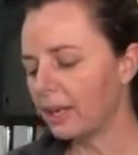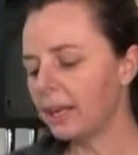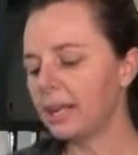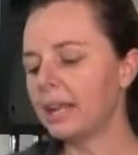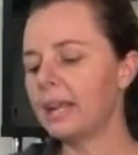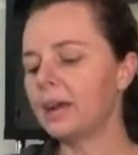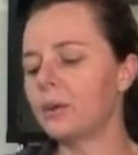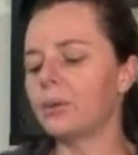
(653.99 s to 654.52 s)

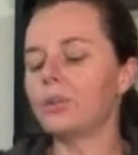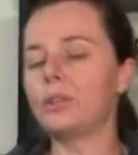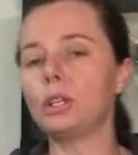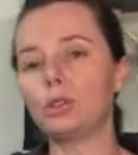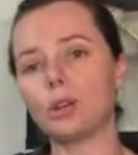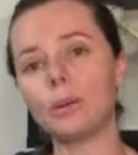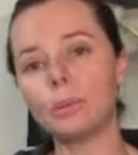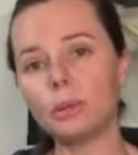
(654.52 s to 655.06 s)
Now the
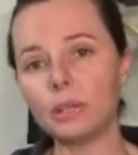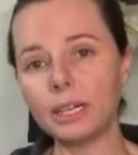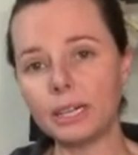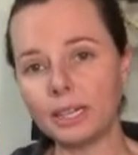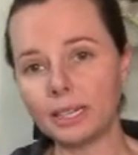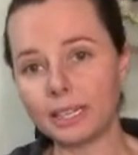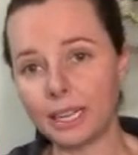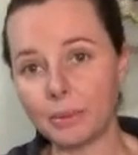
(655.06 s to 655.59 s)
Dremel
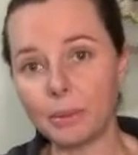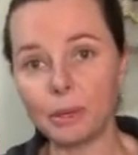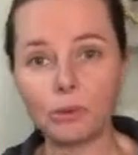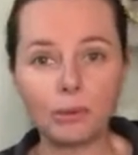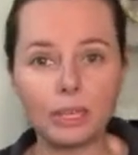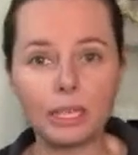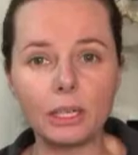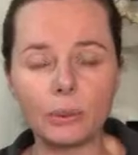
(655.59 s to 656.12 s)
can be
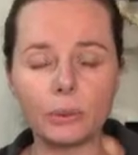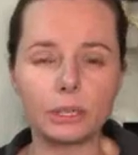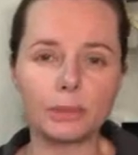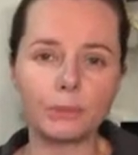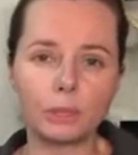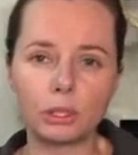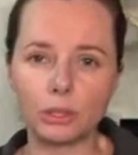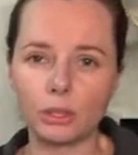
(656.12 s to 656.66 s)
really awesome
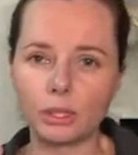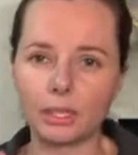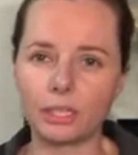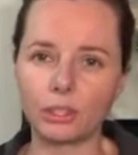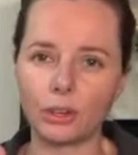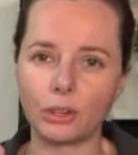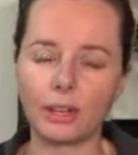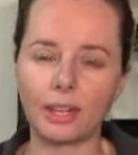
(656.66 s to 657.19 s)
for dogs that
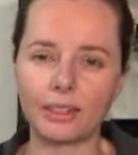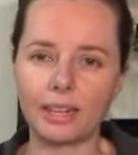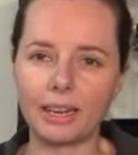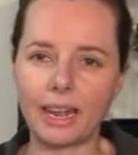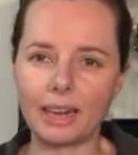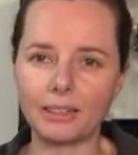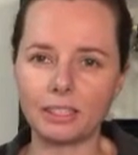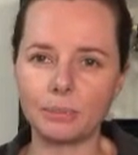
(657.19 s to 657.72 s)
don't like their
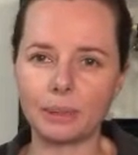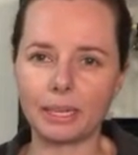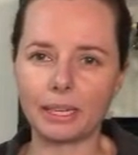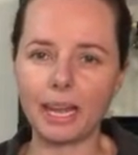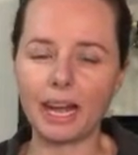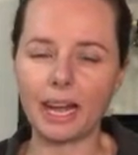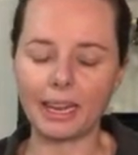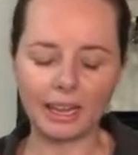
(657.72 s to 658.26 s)
nails being
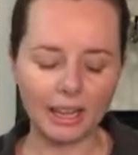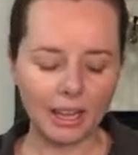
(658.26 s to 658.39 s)
cut.